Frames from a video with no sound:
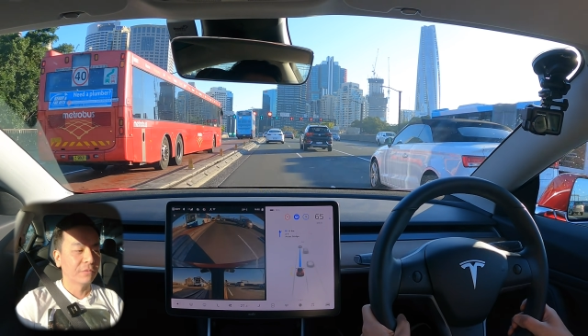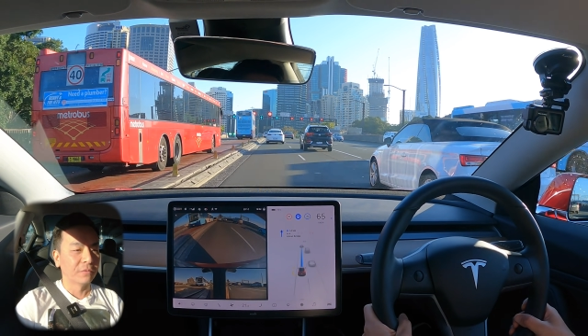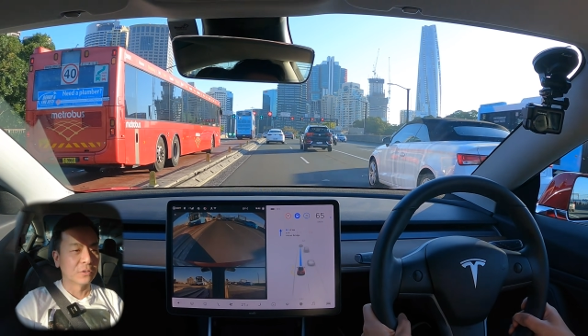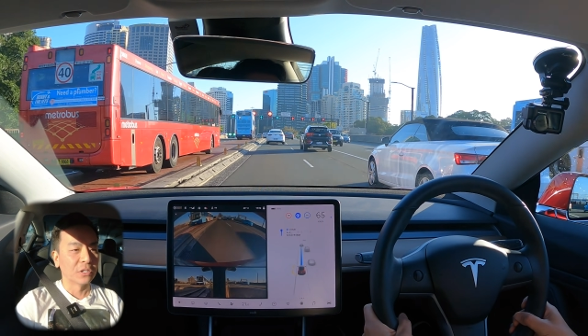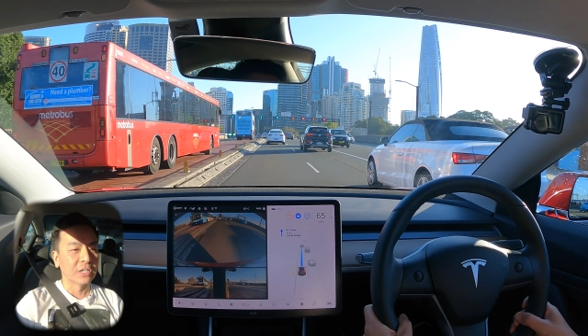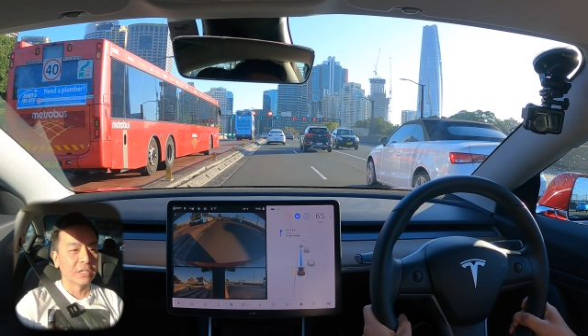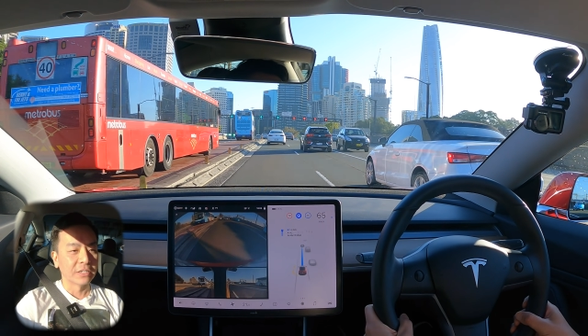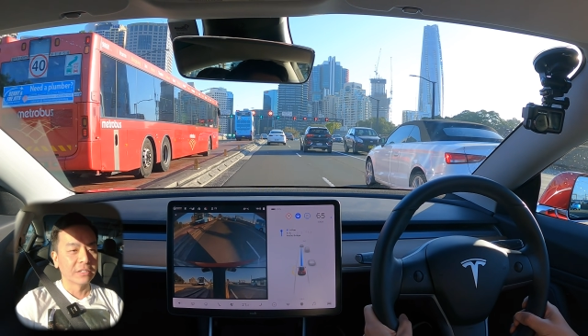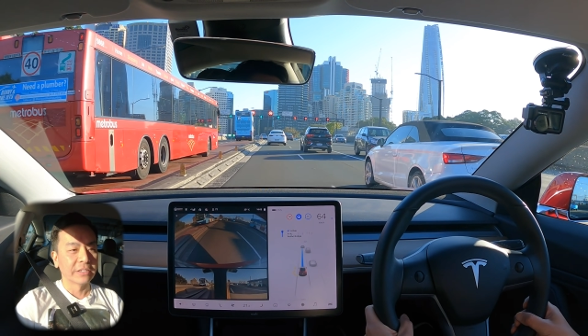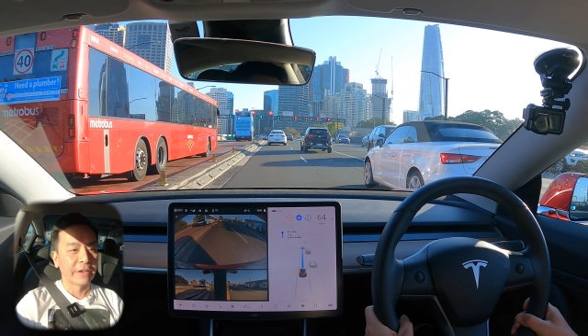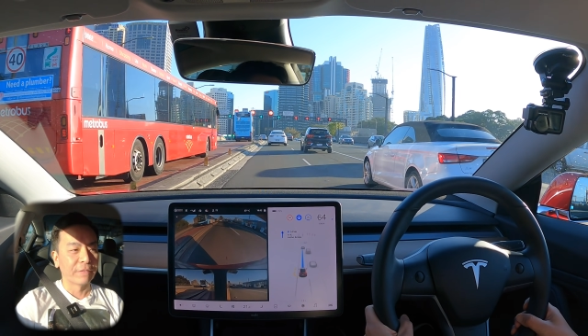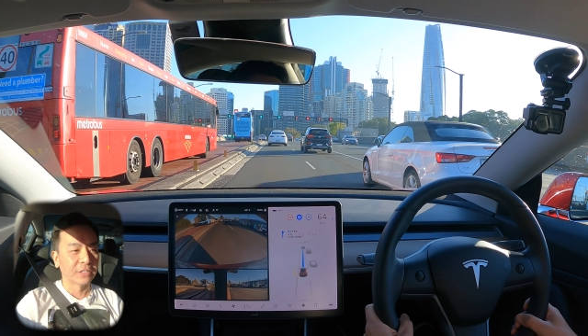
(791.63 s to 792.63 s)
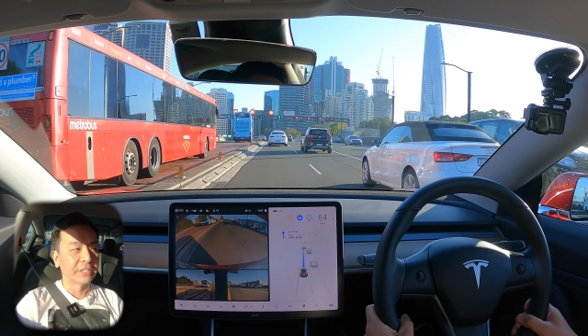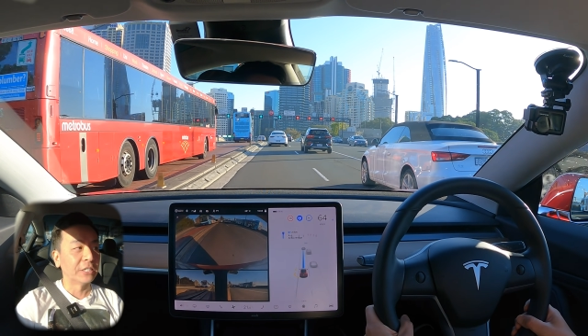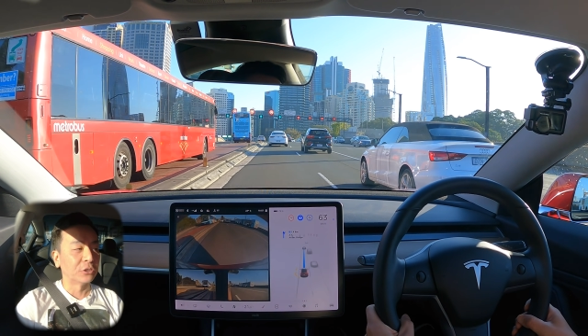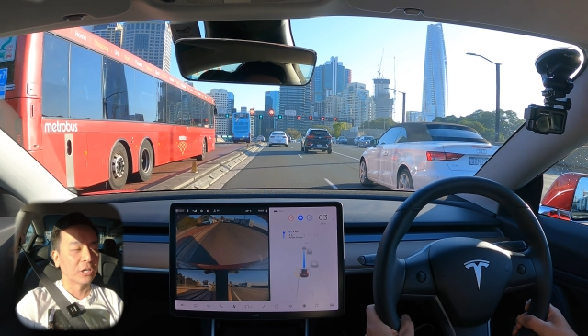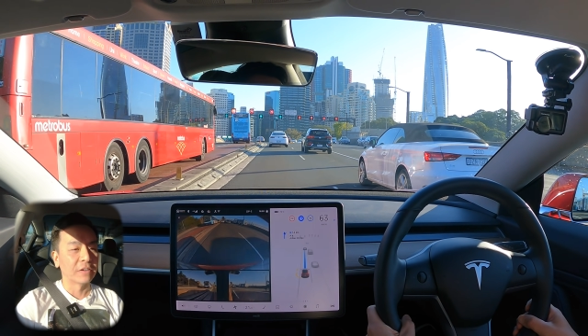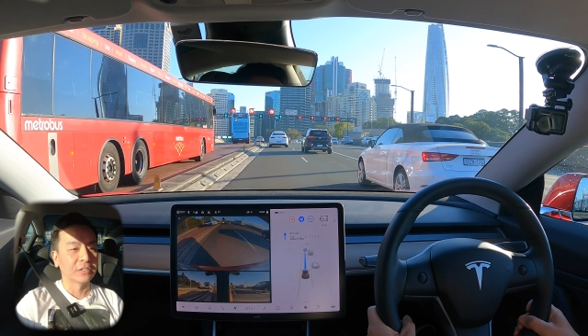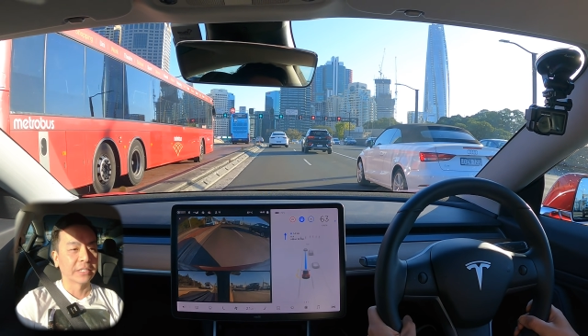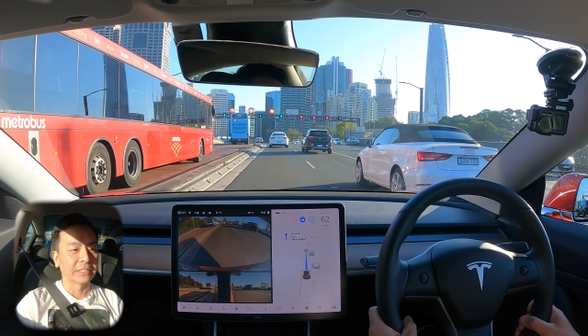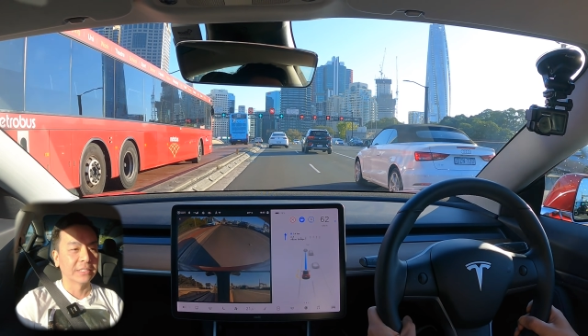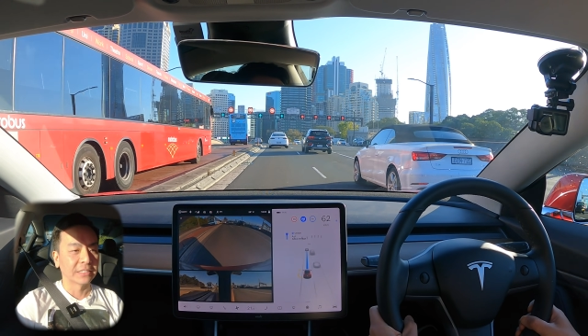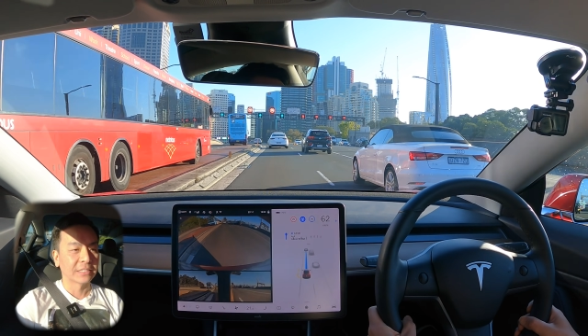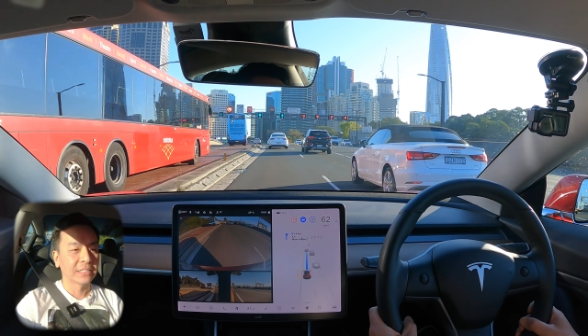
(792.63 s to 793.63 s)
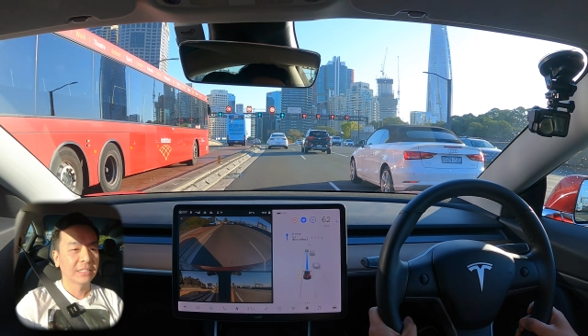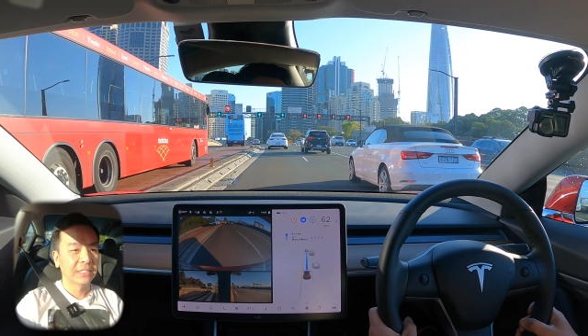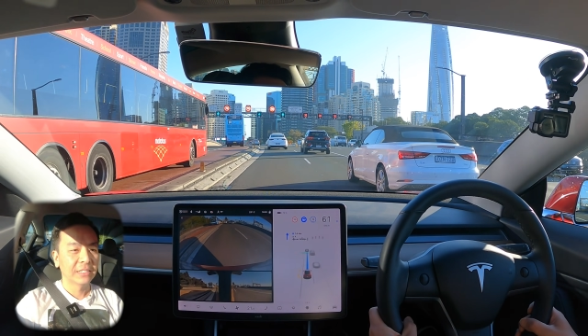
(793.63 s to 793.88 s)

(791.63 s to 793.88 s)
for FSD drives like this.